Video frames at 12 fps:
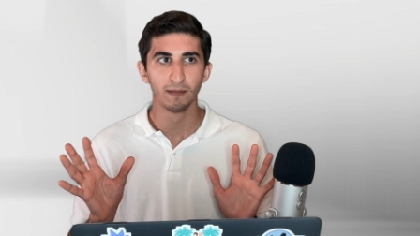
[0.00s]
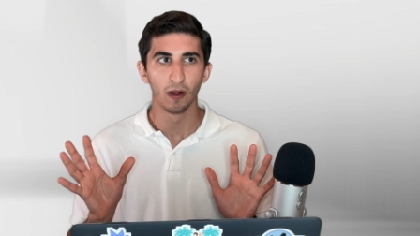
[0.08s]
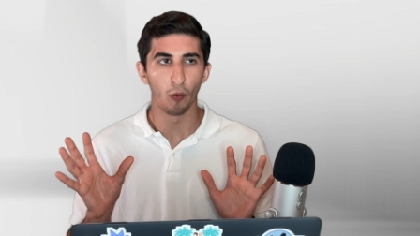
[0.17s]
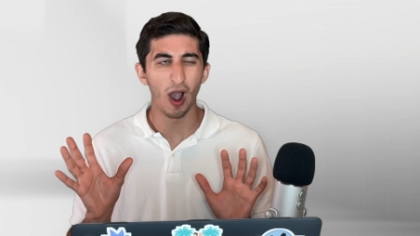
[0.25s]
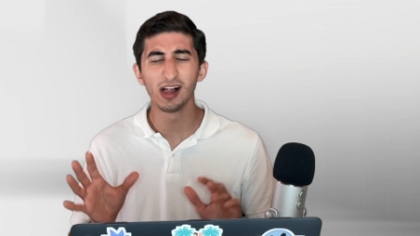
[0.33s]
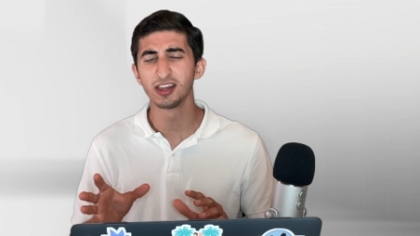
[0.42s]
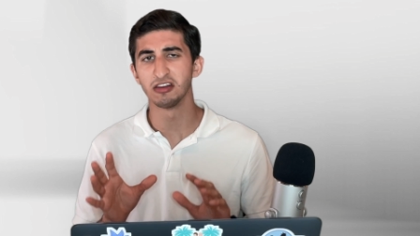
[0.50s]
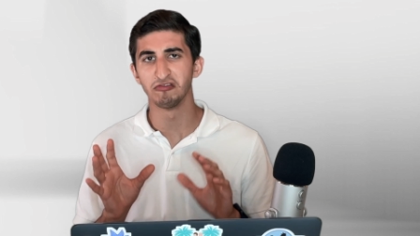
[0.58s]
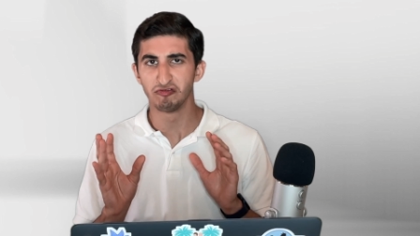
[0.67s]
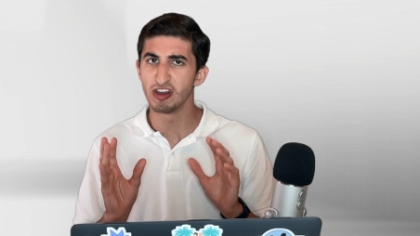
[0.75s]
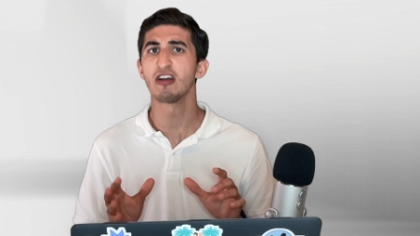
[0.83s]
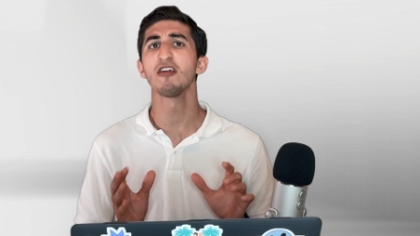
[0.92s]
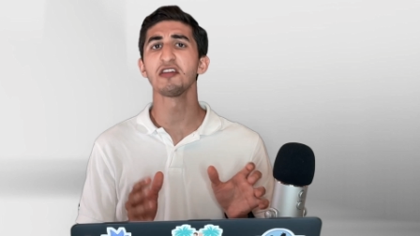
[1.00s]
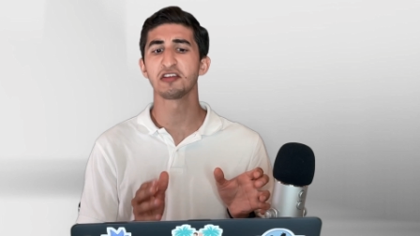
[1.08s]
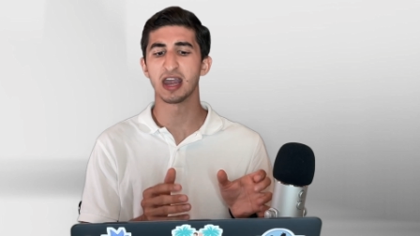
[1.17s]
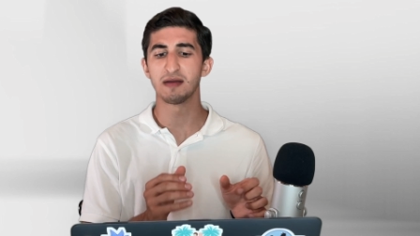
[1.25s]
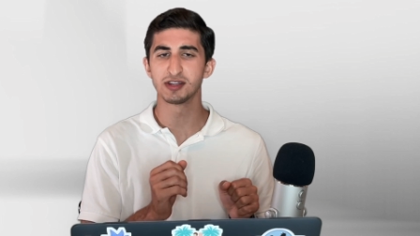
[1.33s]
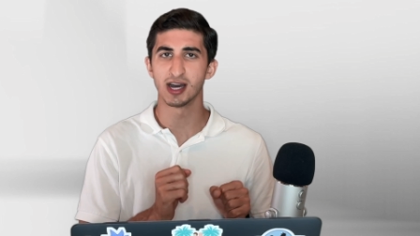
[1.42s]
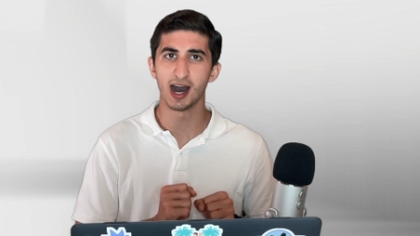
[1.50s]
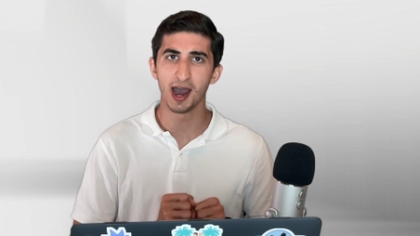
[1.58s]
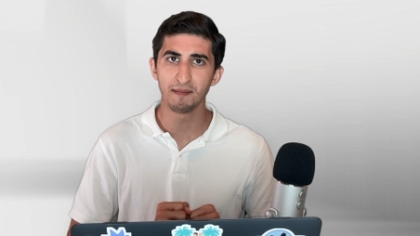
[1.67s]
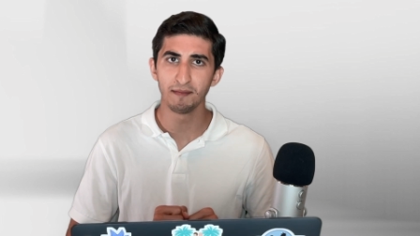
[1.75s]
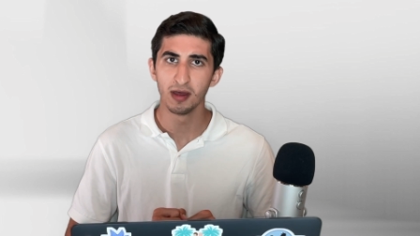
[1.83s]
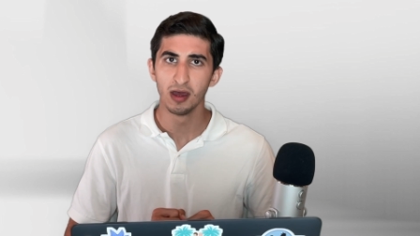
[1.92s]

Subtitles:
While at the very same time,